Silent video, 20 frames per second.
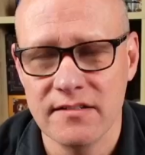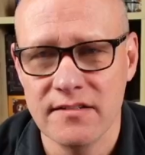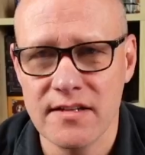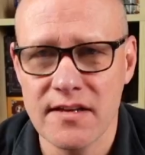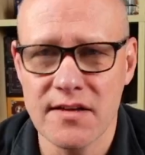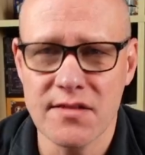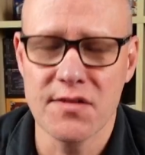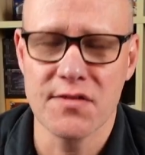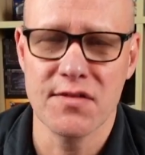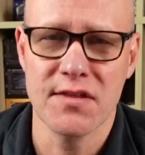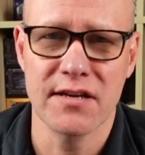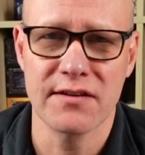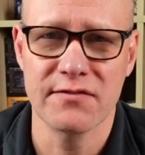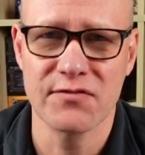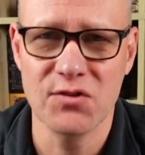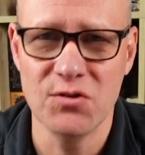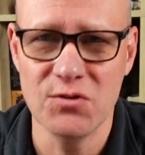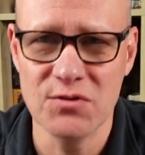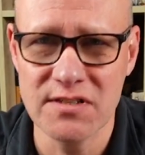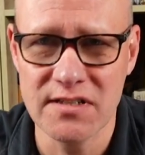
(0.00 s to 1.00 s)
The other thing, of
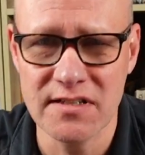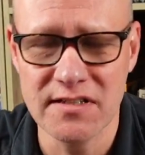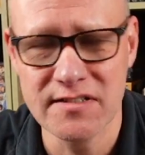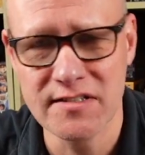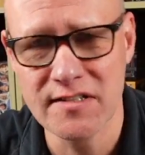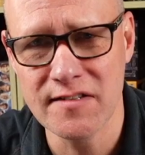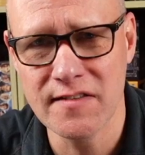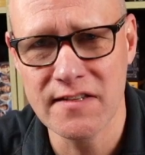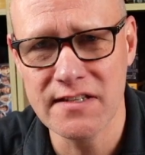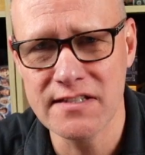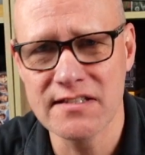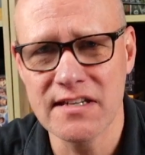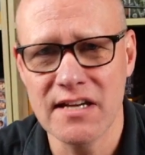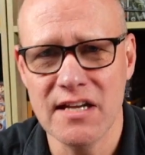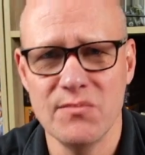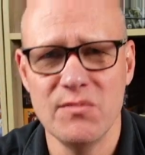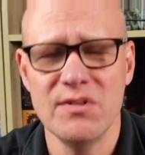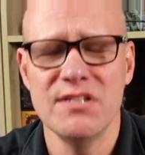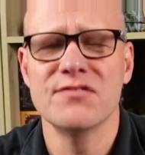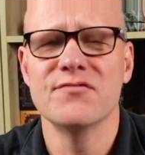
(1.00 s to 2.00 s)
course, is that this
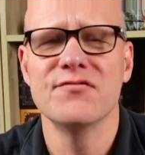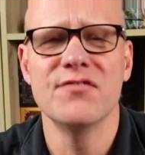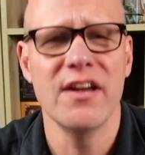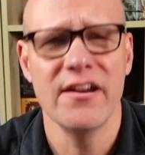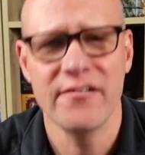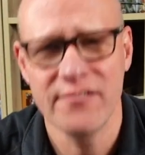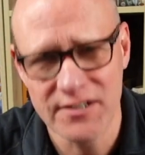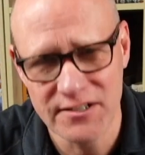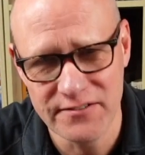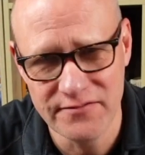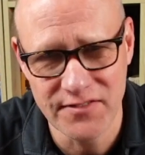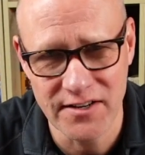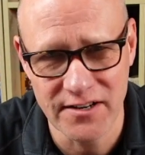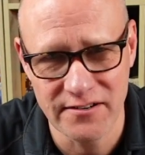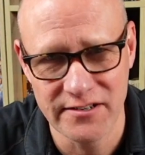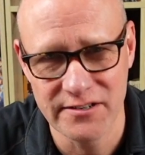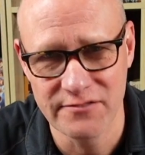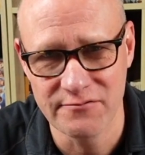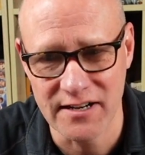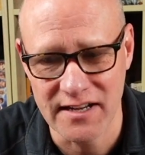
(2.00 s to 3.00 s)
game is very,
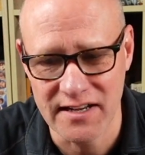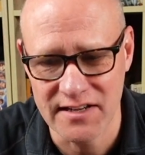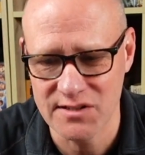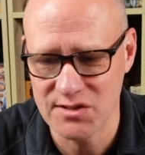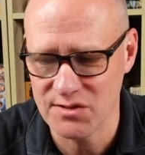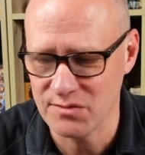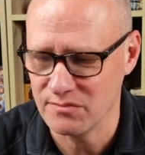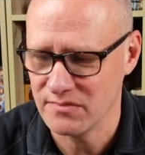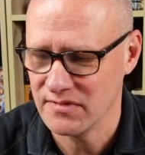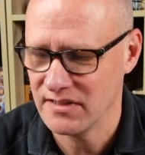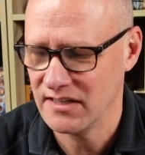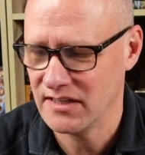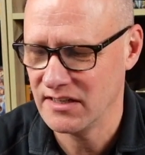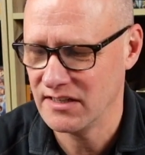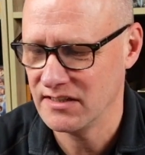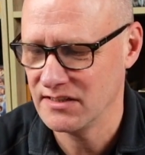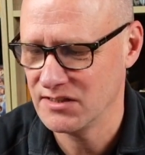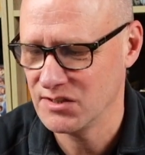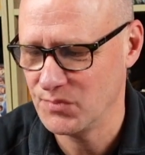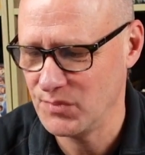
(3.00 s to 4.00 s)
very random.
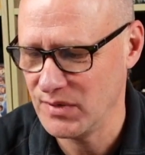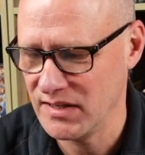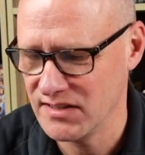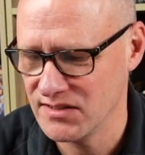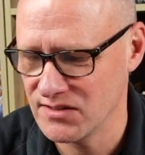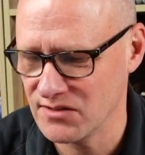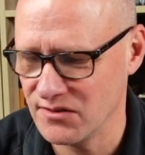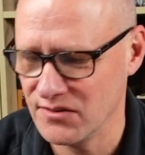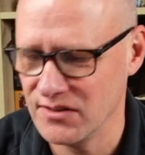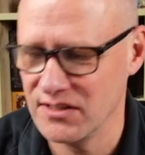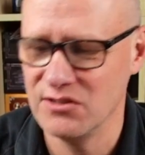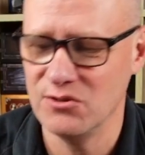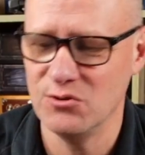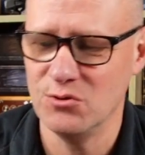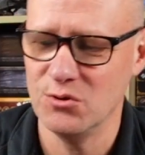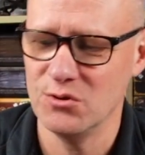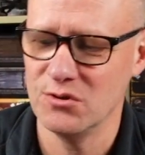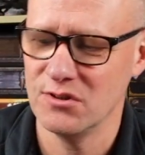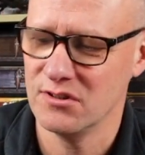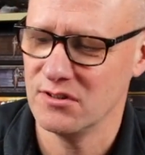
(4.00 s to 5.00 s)
It depends on the
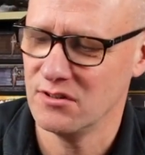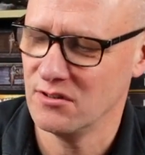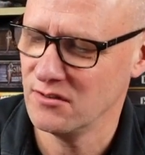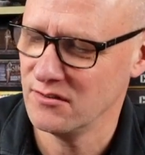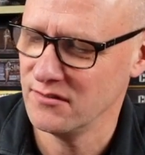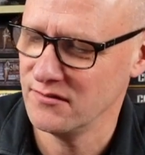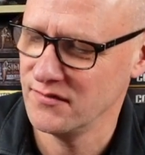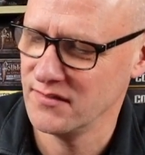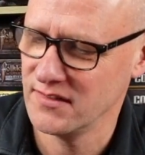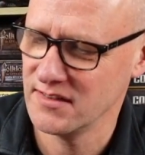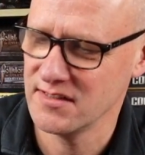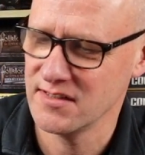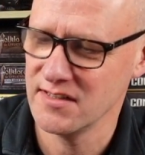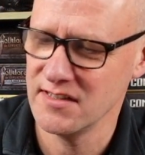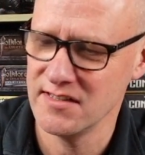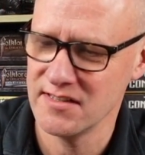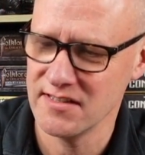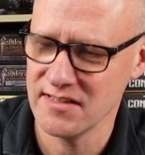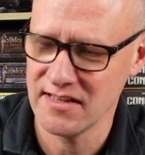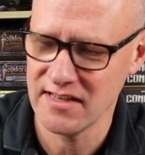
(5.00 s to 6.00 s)
order of
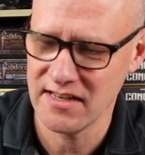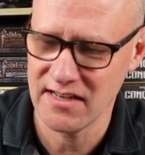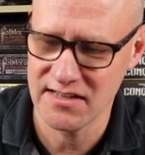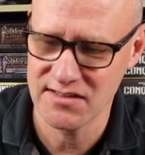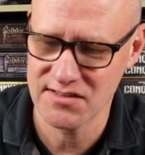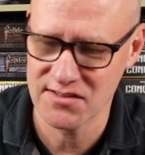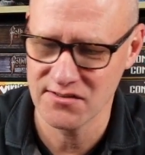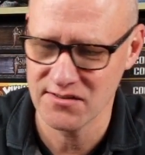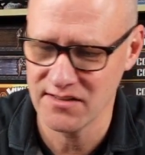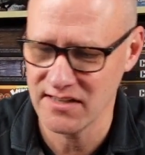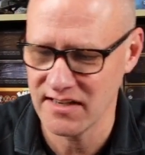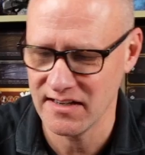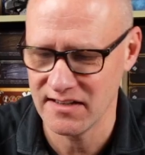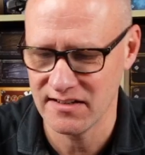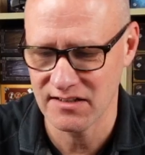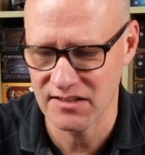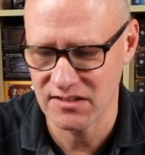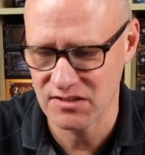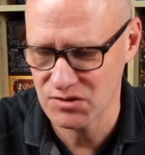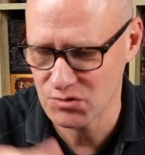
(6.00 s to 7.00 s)
season cards you
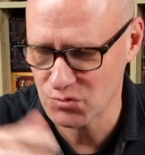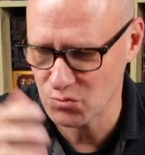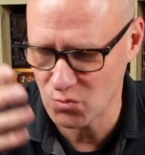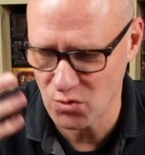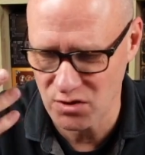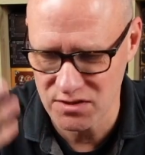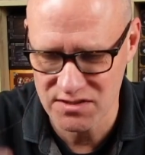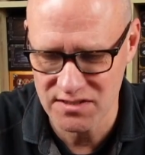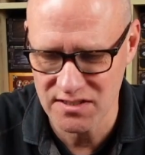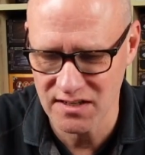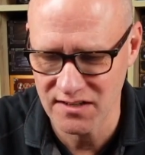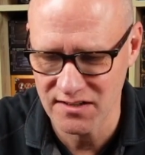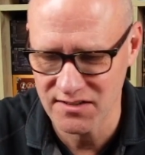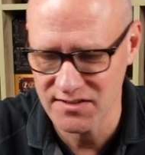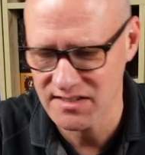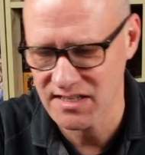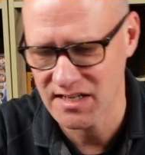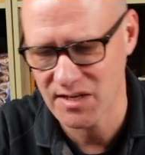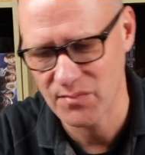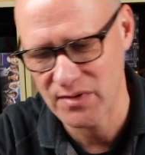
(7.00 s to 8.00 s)
get. It's what
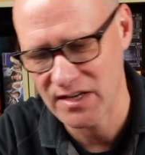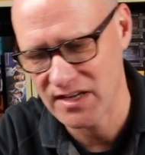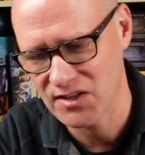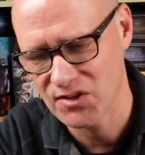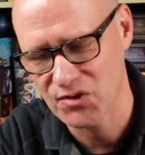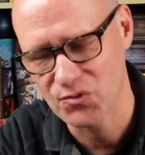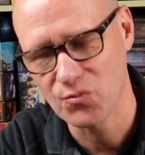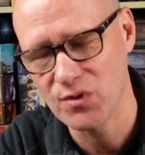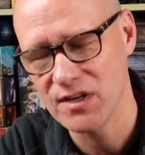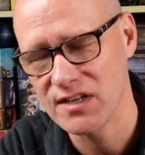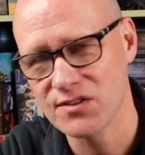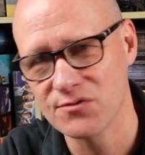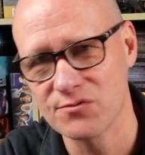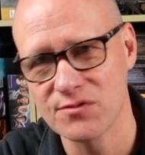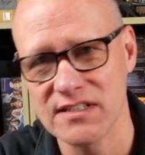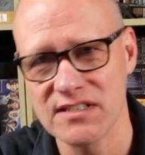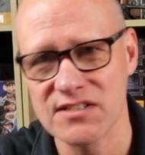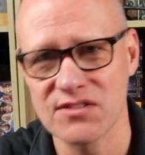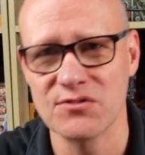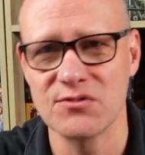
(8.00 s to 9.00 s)
tiles come out and where the
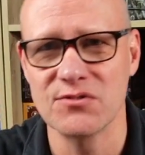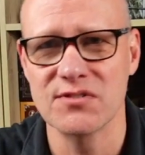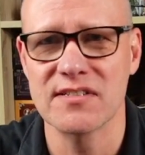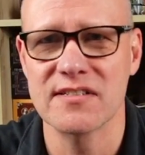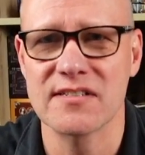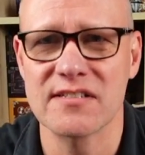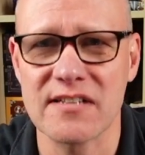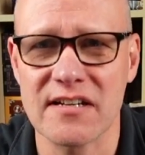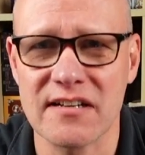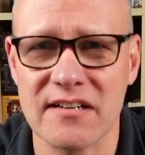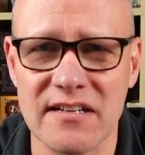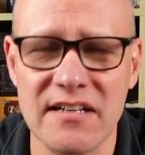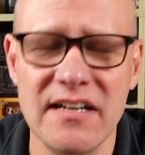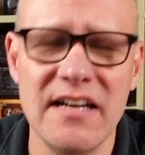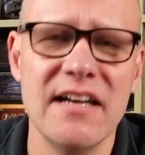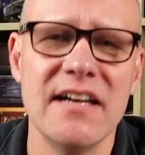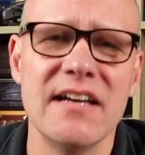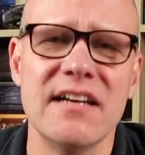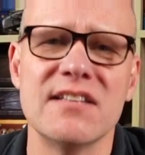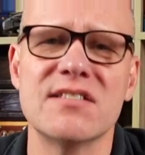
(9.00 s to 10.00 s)
resources are.
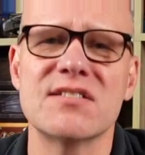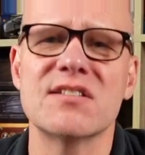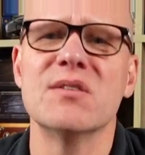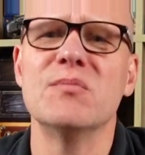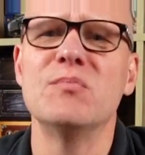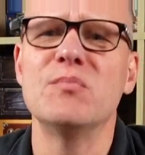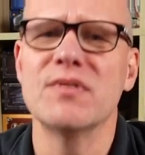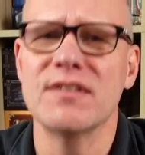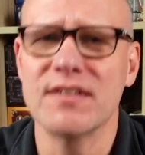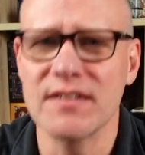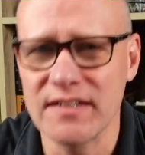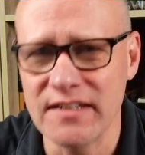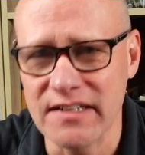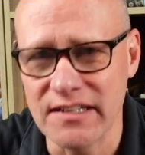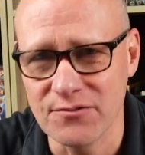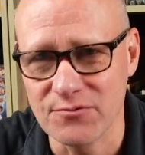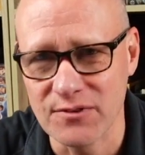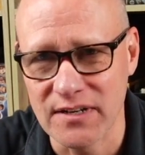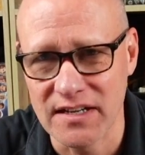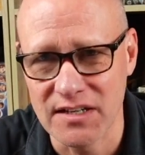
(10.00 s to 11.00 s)
It's
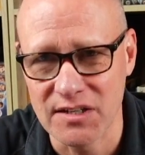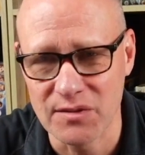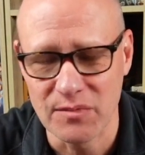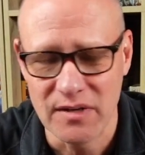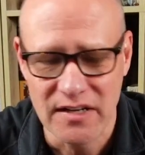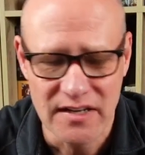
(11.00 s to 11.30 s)
completely random.